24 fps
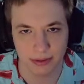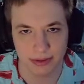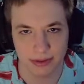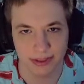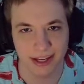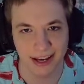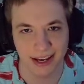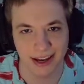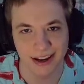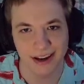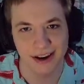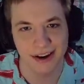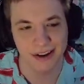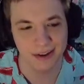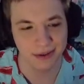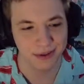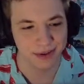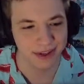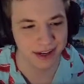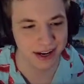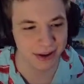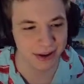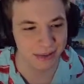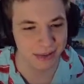yeah,
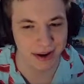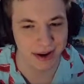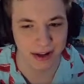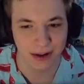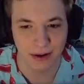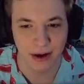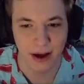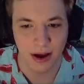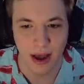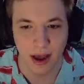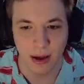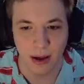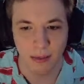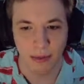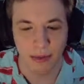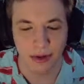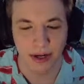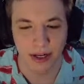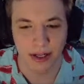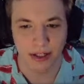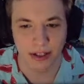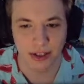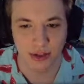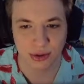we got a meadow. But we
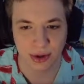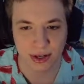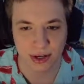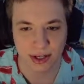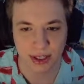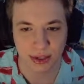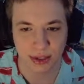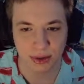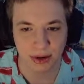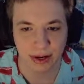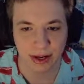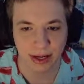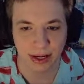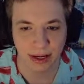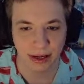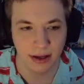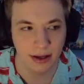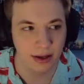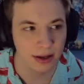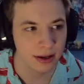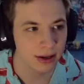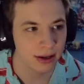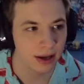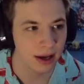got a treasury,
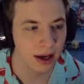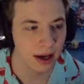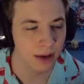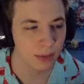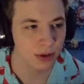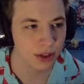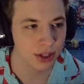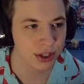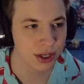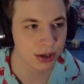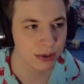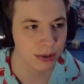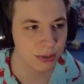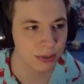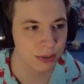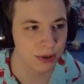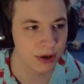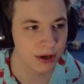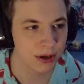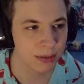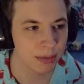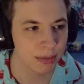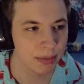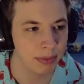um, which gonna we're
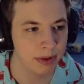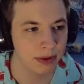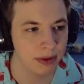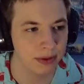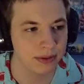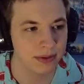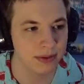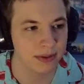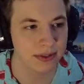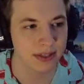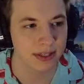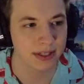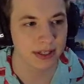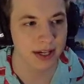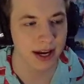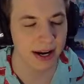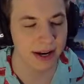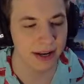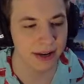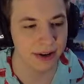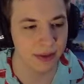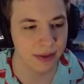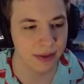gonna build kind of near the